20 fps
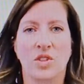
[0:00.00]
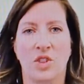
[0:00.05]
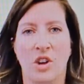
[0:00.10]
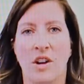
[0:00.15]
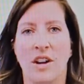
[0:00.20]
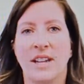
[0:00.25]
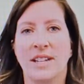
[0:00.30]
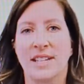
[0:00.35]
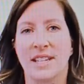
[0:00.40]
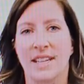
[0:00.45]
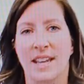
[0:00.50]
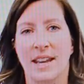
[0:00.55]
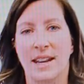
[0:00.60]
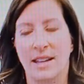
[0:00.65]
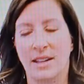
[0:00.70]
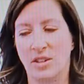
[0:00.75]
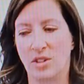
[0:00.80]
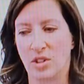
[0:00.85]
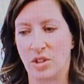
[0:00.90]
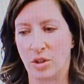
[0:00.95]
starting to get
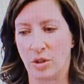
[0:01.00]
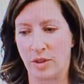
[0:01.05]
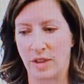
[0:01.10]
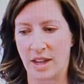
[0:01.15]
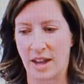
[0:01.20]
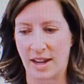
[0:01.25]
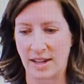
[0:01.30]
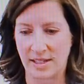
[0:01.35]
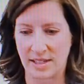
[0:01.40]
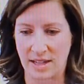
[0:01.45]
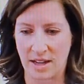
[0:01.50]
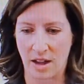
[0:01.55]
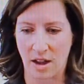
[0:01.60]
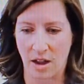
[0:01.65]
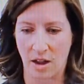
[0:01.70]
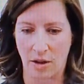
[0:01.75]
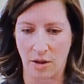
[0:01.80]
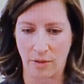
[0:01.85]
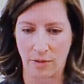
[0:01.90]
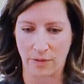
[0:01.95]
into the idea
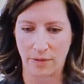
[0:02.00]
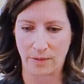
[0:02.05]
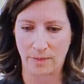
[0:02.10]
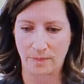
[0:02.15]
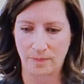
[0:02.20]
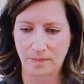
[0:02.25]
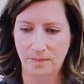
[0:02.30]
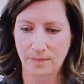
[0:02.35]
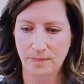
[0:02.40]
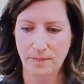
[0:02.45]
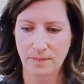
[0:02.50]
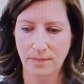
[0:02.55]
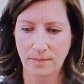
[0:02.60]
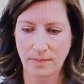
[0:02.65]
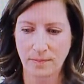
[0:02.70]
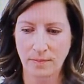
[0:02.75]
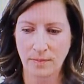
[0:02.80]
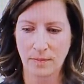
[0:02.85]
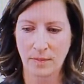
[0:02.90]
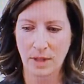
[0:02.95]
of,
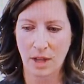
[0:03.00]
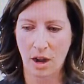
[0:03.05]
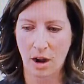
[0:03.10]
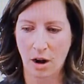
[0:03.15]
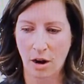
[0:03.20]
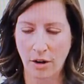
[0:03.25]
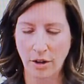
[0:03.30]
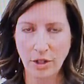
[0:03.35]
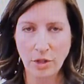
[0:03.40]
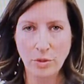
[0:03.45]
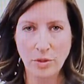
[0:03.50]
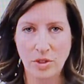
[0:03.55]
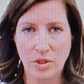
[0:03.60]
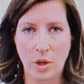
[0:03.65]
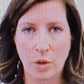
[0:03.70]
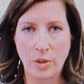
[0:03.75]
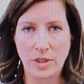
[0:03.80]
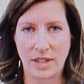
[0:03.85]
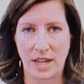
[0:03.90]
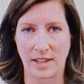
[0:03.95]
are you
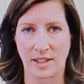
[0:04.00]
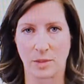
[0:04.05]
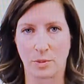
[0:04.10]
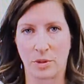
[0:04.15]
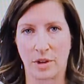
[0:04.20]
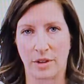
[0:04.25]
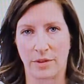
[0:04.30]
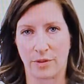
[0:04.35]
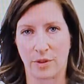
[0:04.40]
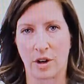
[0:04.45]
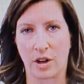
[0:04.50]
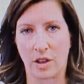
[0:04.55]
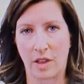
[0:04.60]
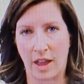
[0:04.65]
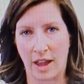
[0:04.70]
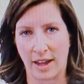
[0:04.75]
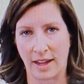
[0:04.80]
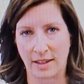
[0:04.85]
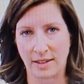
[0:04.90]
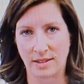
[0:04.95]
so desperate for
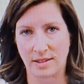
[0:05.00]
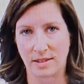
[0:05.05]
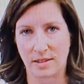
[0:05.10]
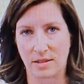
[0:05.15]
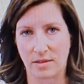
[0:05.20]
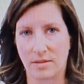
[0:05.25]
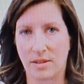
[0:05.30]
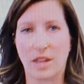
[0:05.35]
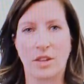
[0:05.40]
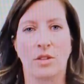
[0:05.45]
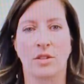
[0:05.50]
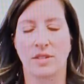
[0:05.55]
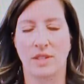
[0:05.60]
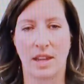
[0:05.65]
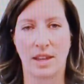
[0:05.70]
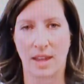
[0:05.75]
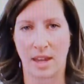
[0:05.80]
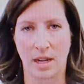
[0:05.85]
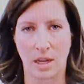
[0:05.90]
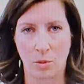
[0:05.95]
clients that you'll
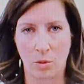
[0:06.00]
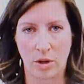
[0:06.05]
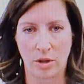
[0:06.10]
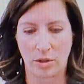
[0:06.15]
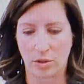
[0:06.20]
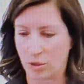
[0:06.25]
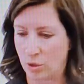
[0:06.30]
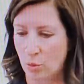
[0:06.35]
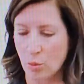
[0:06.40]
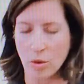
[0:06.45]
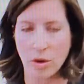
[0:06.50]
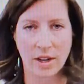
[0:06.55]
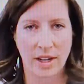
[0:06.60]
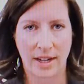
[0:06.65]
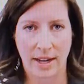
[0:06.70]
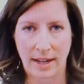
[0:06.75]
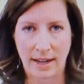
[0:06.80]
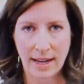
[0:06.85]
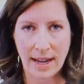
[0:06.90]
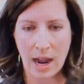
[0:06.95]
take anyone? You'll work
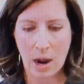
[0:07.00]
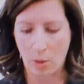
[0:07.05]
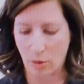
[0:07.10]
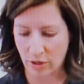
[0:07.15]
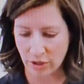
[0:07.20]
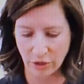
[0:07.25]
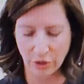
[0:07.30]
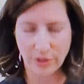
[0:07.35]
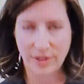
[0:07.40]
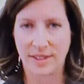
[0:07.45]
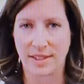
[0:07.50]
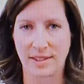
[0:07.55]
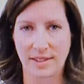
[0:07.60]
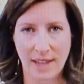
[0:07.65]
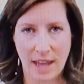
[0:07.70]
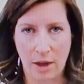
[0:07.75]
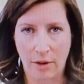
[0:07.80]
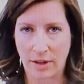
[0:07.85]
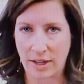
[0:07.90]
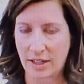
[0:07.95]
at any hour, you'll
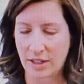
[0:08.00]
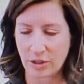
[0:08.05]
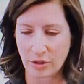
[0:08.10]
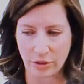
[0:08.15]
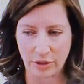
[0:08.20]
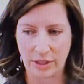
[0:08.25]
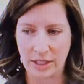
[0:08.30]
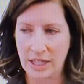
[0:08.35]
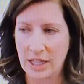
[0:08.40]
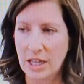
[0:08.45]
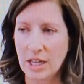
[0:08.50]
discount it, you'll